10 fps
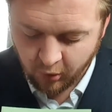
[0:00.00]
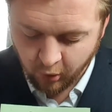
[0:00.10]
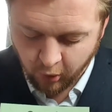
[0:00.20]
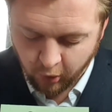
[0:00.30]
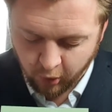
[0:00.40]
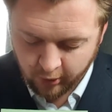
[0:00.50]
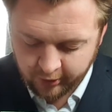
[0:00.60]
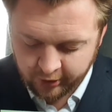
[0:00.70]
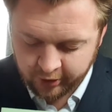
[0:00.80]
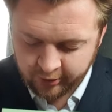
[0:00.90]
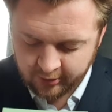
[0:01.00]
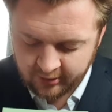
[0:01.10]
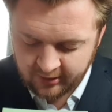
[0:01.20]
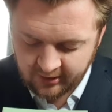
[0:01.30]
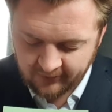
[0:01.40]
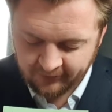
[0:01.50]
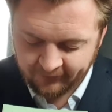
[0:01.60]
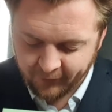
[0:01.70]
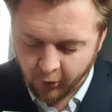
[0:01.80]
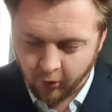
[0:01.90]
Or.
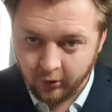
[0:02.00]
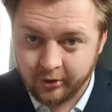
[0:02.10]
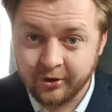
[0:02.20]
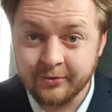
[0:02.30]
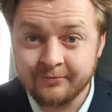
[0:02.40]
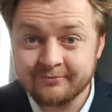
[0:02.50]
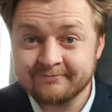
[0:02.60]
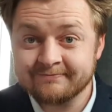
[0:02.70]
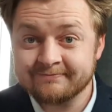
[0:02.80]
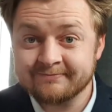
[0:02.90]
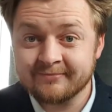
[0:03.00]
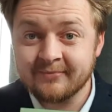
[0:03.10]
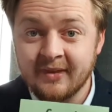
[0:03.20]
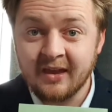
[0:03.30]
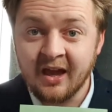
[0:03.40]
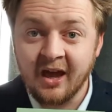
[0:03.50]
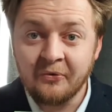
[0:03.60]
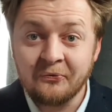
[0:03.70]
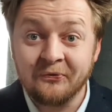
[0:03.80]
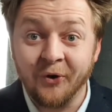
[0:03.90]
Fork,
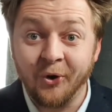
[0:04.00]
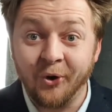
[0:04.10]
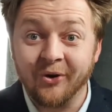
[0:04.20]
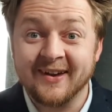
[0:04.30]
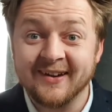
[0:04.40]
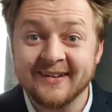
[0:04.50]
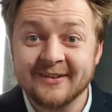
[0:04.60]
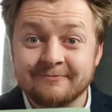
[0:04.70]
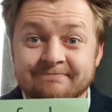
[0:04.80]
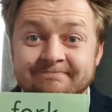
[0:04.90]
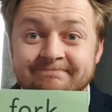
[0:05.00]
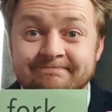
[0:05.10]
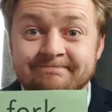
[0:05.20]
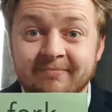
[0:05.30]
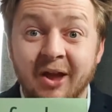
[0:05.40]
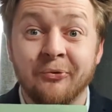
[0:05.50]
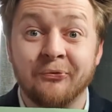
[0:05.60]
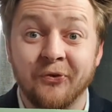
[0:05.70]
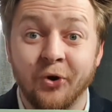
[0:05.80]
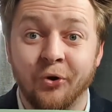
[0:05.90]
fork,
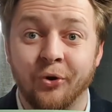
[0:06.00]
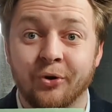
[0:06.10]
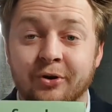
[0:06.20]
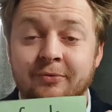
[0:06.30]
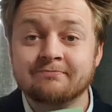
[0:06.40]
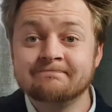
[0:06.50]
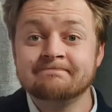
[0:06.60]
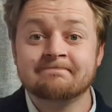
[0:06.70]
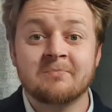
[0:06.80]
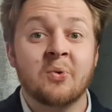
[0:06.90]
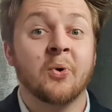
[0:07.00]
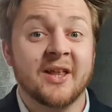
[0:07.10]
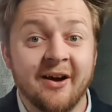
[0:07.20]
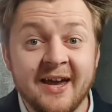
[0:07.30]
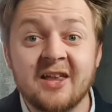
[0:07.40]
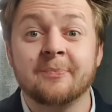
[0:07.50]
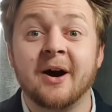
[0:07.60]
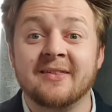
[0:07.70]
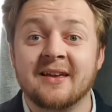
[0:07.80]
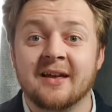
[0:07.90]
fork. When I eat
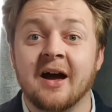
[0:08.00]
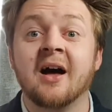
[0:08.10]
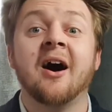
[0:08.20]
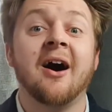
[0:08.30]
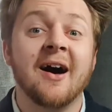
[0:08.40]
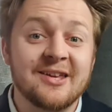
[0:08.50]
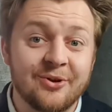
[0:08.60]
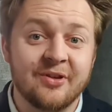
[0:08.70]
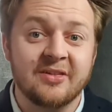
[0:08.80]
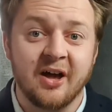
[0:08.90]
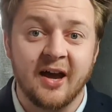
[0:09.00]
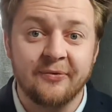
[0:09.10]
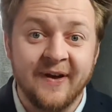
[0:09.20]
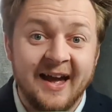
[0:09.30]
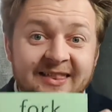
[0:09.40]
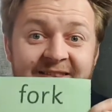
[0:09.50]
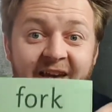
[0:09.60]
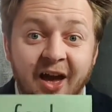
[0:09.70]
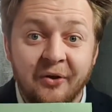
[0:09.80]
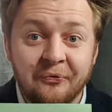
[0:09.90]
my dinner, I use a knife and
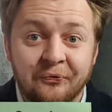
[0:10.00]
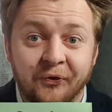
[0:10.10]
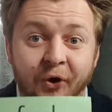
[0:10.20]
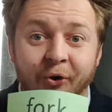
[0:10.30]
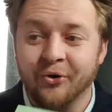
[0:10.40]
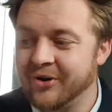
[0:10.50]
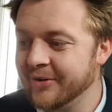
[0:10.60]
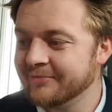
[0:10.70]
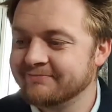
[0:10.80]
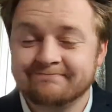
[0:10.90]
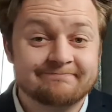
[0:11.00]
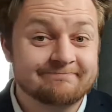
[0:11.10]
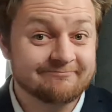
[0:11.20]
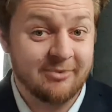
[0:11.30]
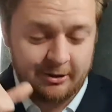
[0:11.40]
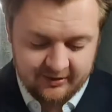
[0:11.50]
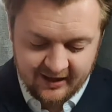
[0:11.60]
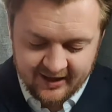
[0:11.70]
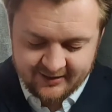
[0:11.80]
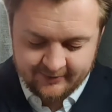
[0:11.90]
fork. Well
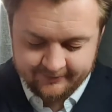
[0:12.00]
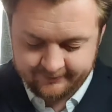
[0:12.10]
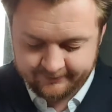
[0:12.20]
done.